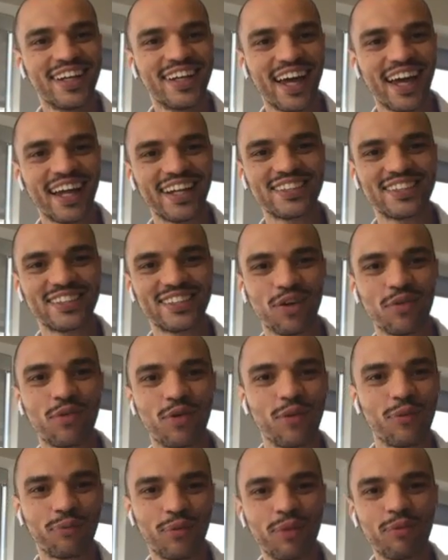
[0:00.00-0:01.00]
And
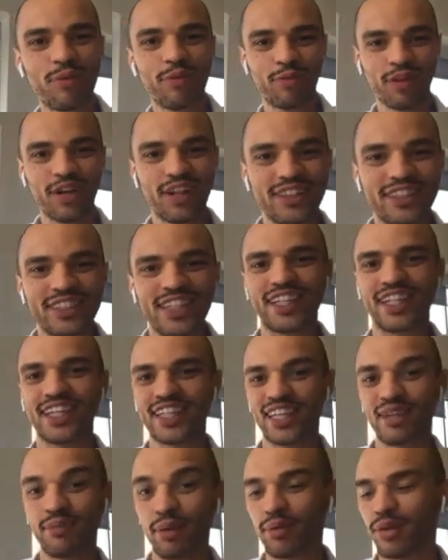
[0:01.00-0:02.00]
so people felt that
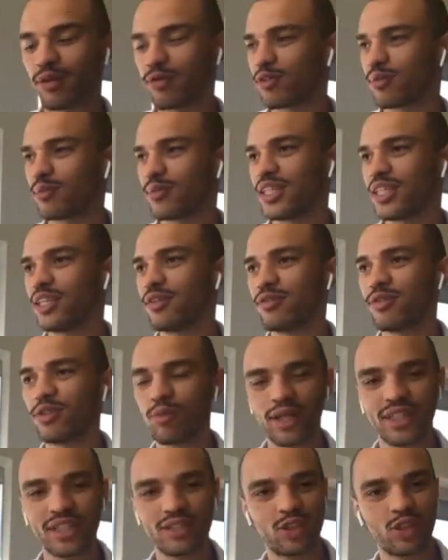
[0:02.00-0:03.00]
like commitment from me, even though
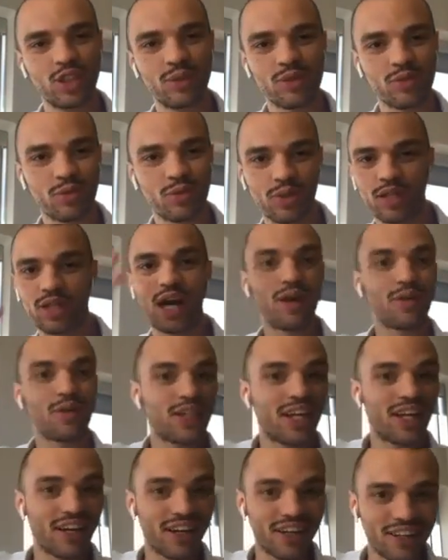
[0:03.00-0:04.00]
my dreams were out
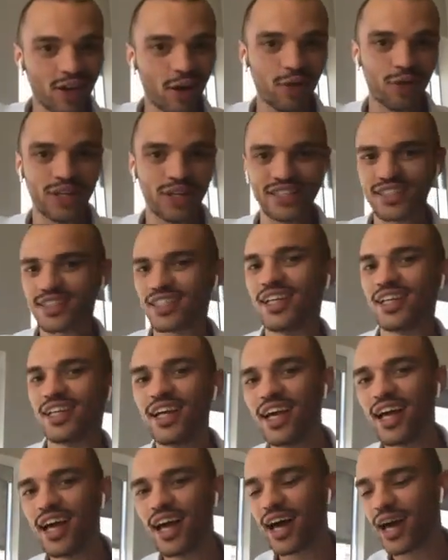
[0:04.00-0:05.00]
there always.
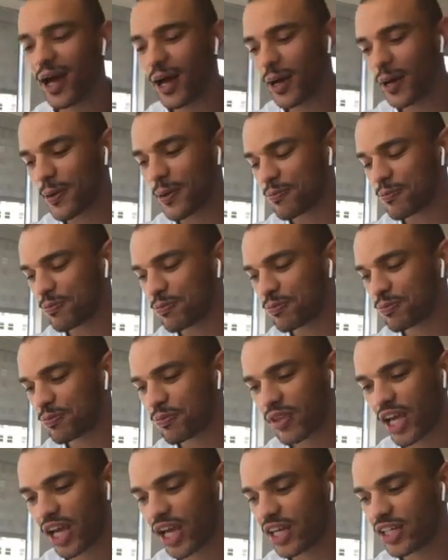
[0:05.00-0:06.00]
And
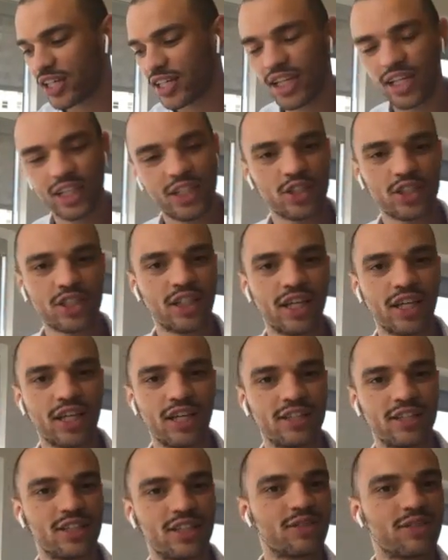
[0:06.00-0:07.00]

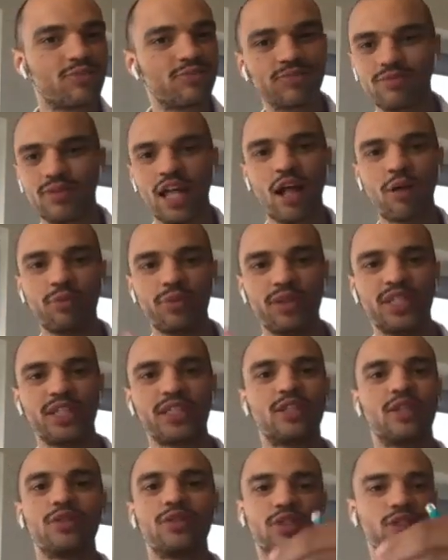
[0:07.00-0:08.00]
it just helped me
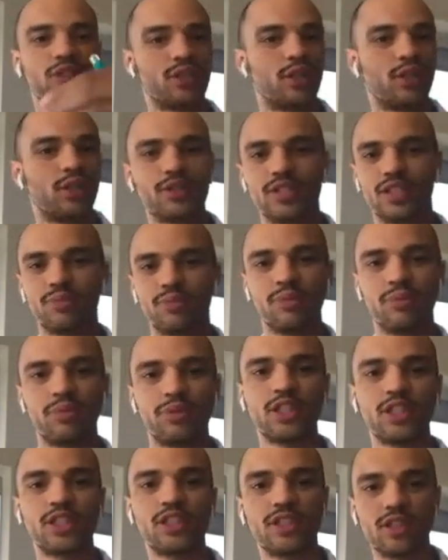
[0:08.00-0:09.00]
get closer and closer, and people
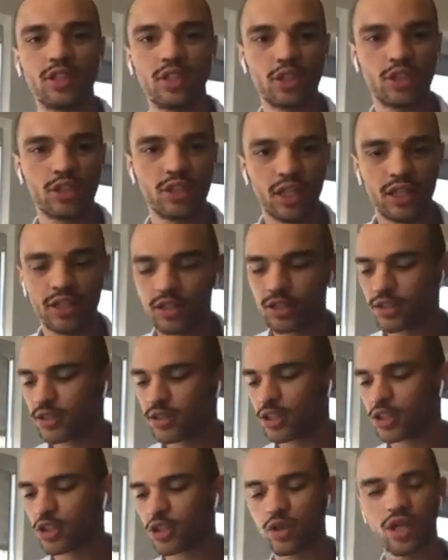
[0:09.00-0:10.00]
just start
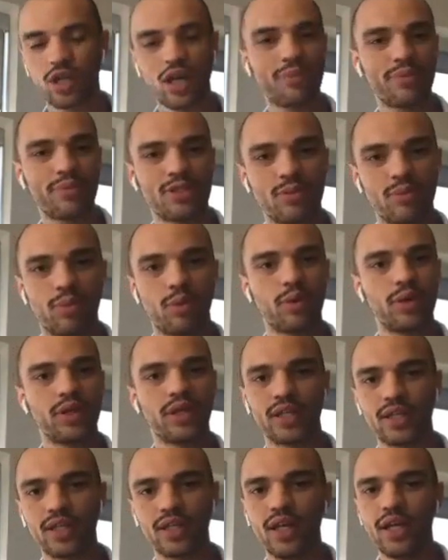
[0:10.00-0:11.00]
showing up and
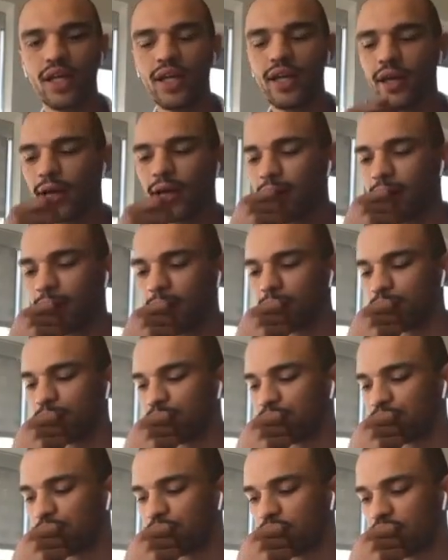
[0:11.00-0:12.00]
supporting
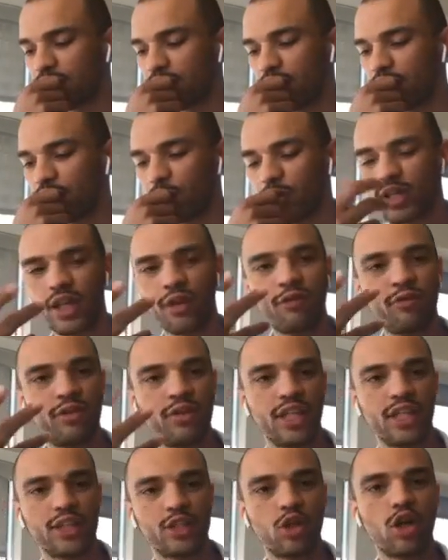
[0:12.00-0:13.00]
when they
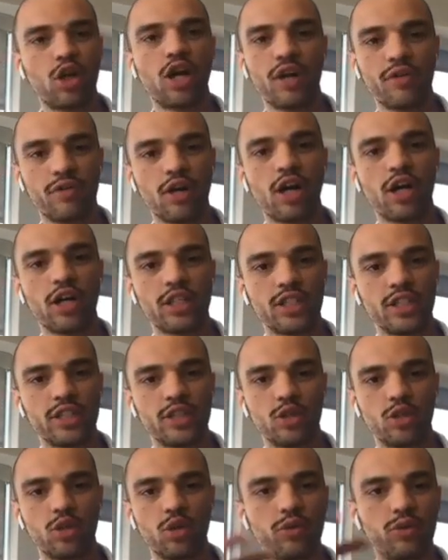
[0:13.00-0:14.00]
feel that you have a heart and
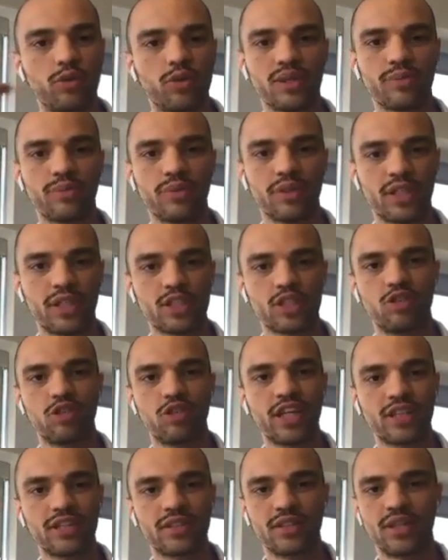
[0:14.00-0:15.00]
you're going for something that's
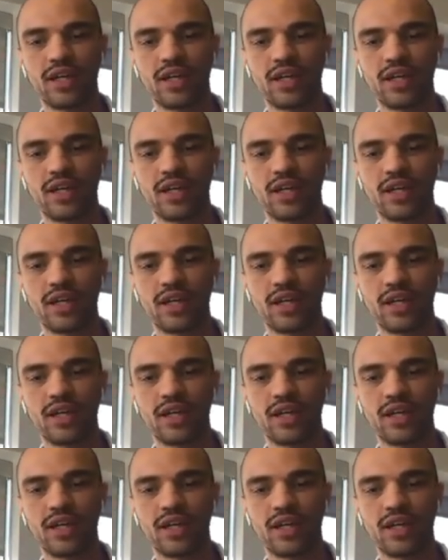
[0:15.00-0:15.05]
great.